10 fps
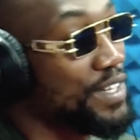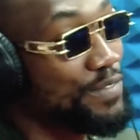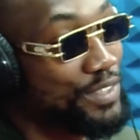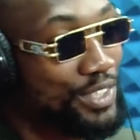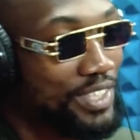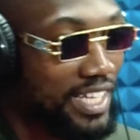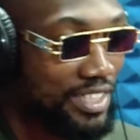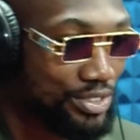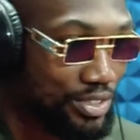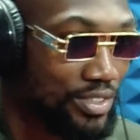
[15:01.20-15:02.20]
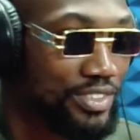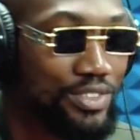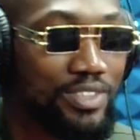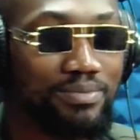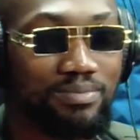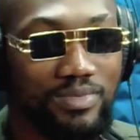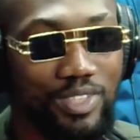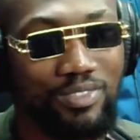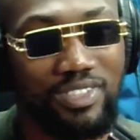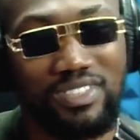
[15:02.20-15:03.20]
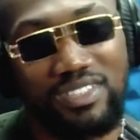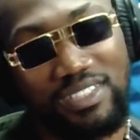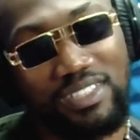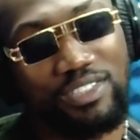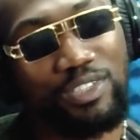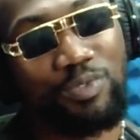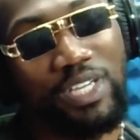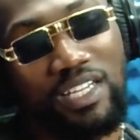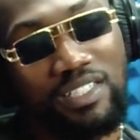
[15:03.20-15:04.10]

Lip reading: video you guys saw, you know, was, you know, we had